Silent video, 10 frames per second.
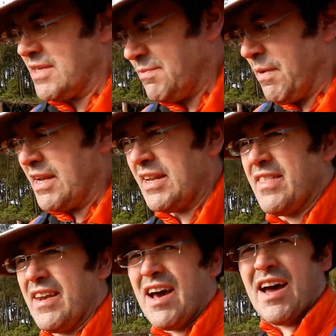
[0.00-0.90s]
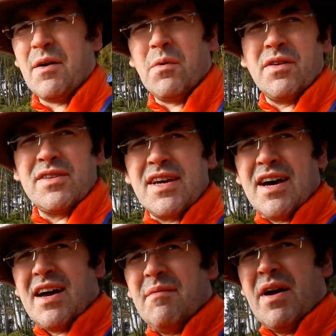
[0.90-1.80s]
spending the night one
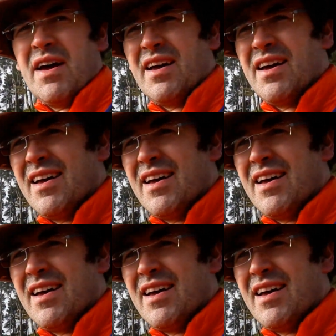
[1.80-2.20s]
time.